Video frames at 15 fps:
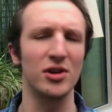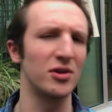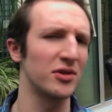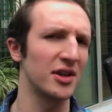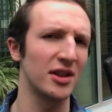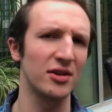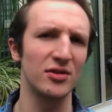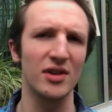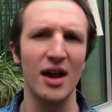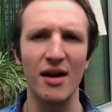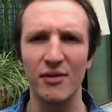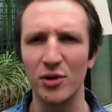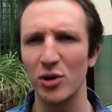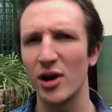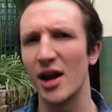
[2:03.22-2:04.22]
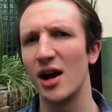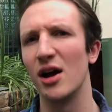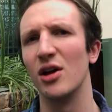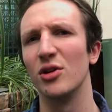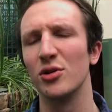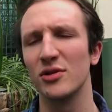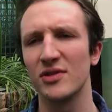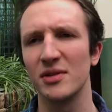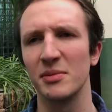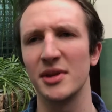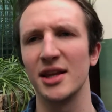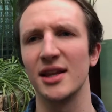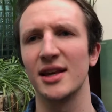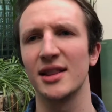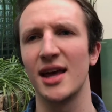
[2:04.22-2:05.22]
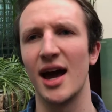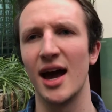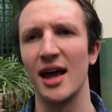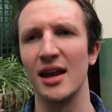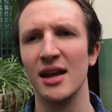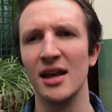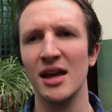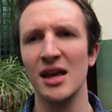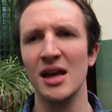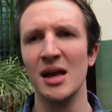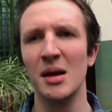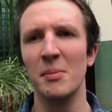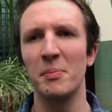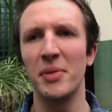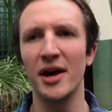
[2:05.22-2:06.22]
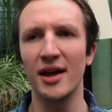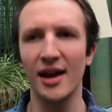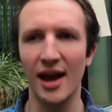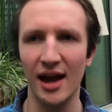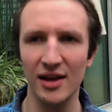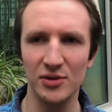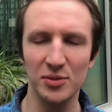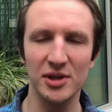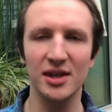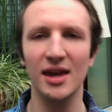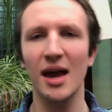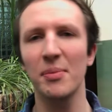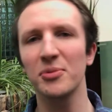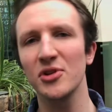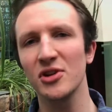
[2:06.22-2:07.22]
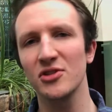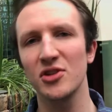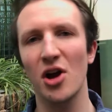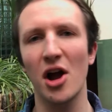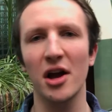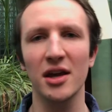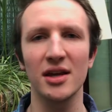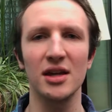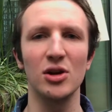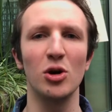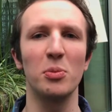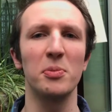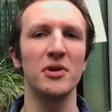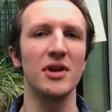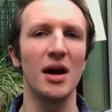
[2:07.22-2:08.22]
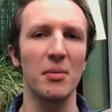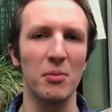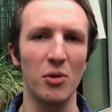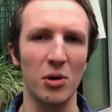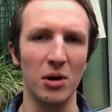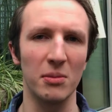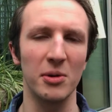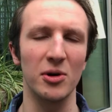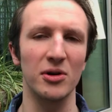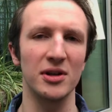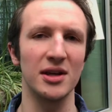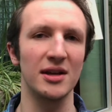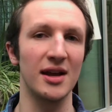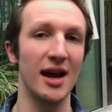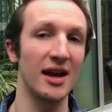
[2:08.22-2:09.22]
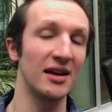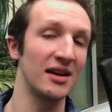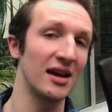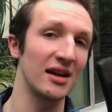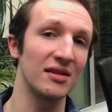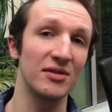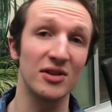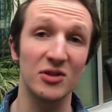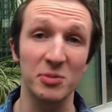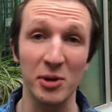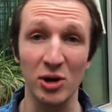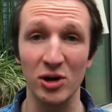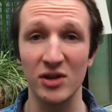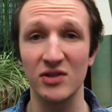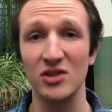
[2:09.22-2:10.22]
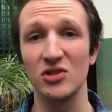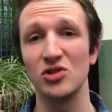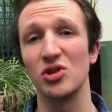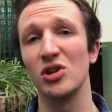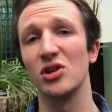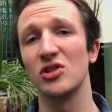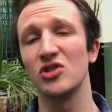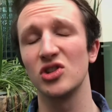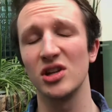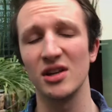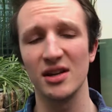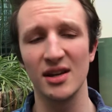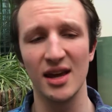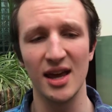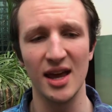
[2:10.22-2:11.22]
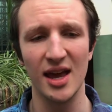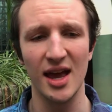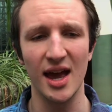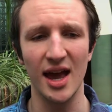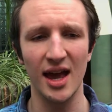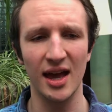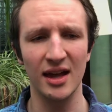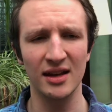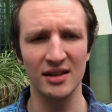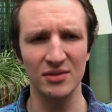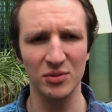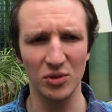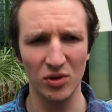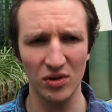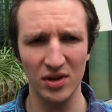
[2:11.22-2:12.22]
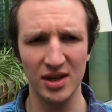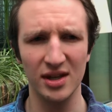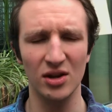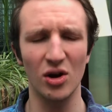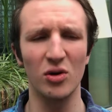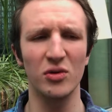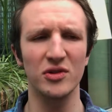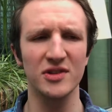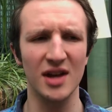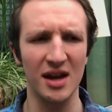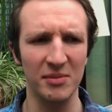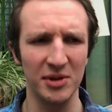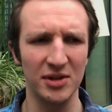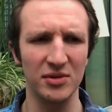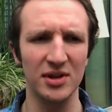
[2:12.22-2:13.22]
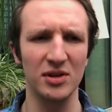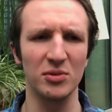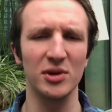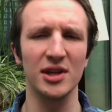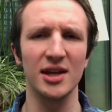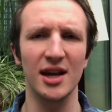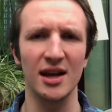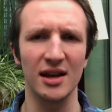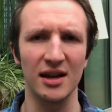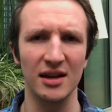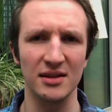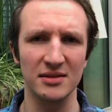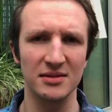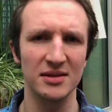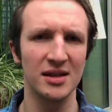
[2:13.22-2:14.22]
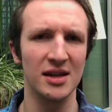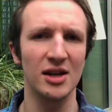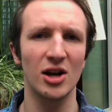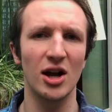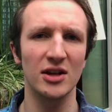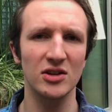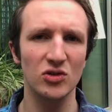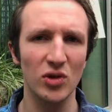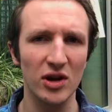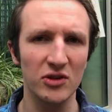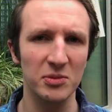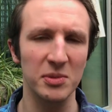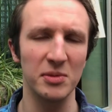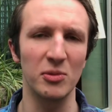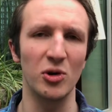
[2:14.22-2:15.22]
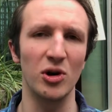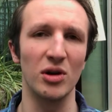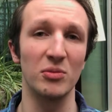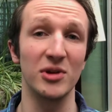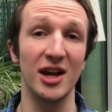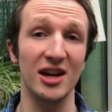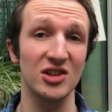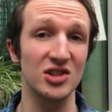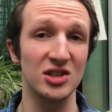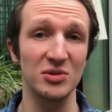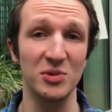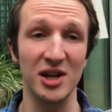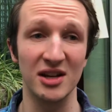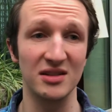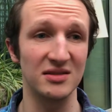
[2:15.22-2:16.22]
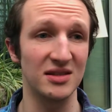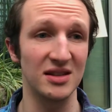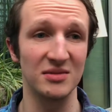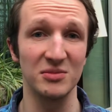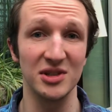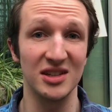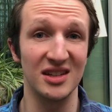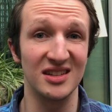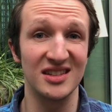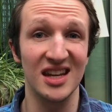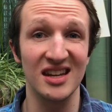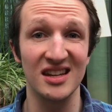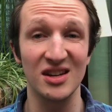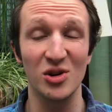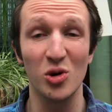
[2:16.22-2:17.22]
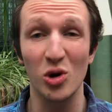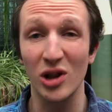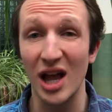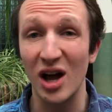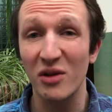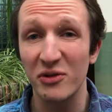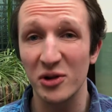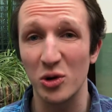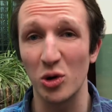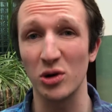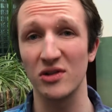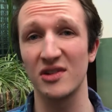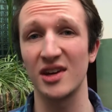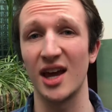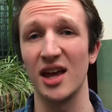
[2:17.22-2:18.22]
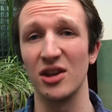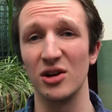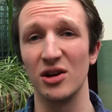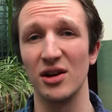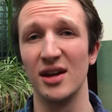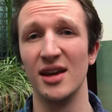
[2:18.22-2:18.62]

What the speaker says: I don't think there's a heaven or hell, or something like that. But as we kept on talking, he opened up more about he had a negative experience in church, and he, over time, he really kind of got to trust me more, and we actually went and we attended a whole Alpha course together.